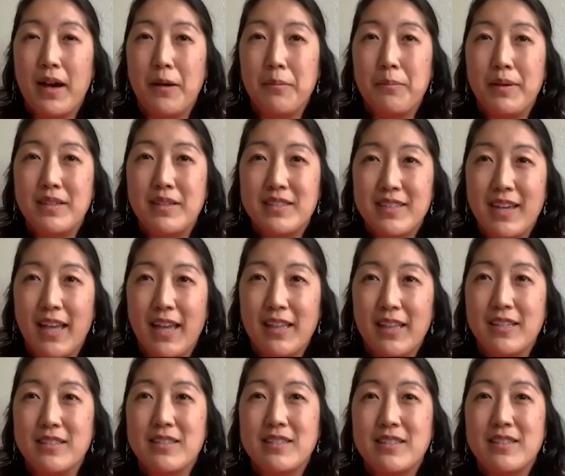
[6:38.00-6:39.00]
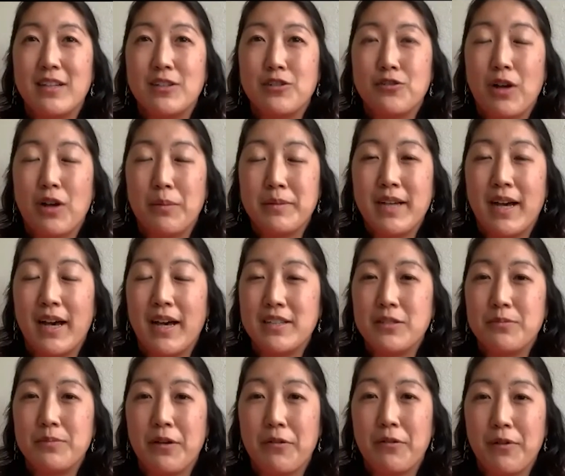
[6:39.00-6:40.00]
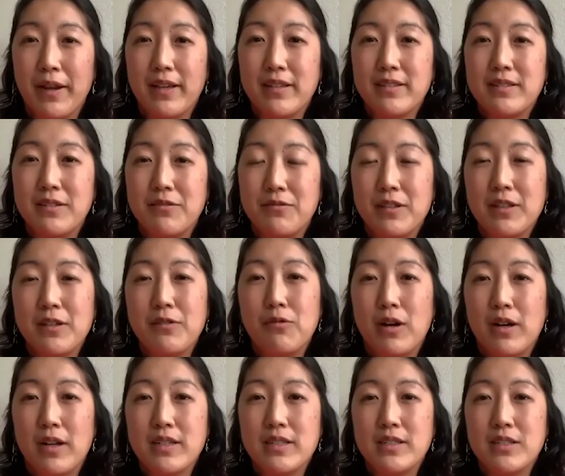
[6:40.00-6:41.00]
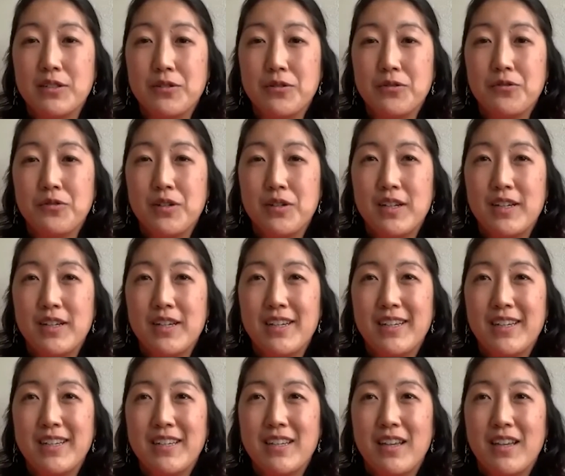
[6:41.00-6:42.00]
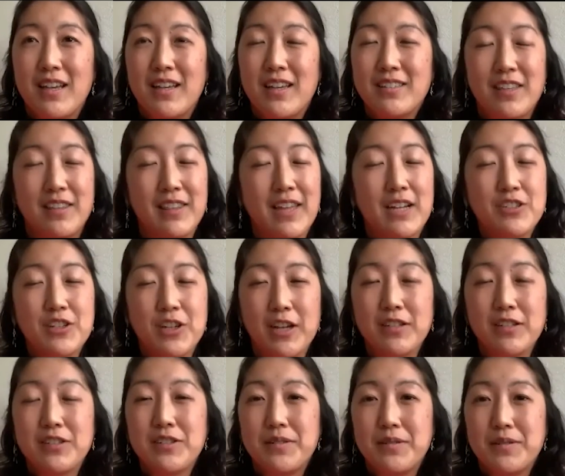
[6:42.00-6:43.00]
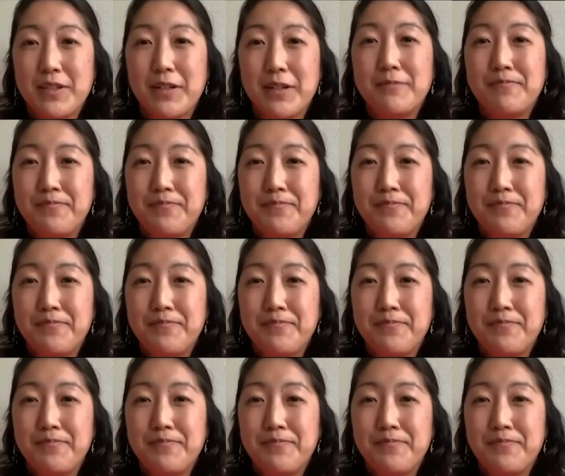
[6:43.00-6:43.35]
been silenced and traumatized by race, and really wanting to see that change. So,